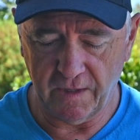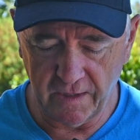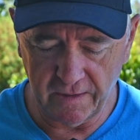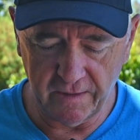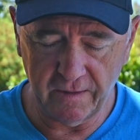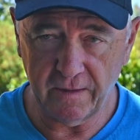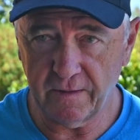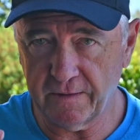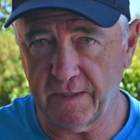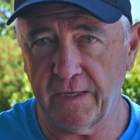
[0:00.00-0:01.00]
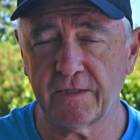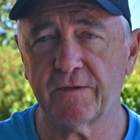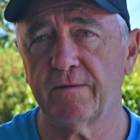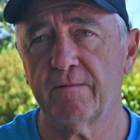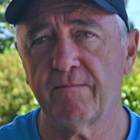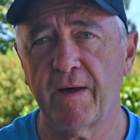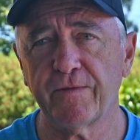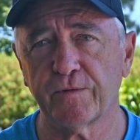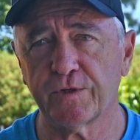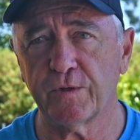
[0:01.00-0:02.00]
in the next
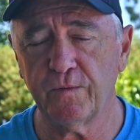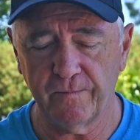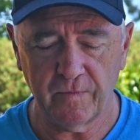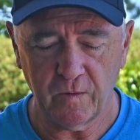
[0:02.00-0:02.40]
month or two,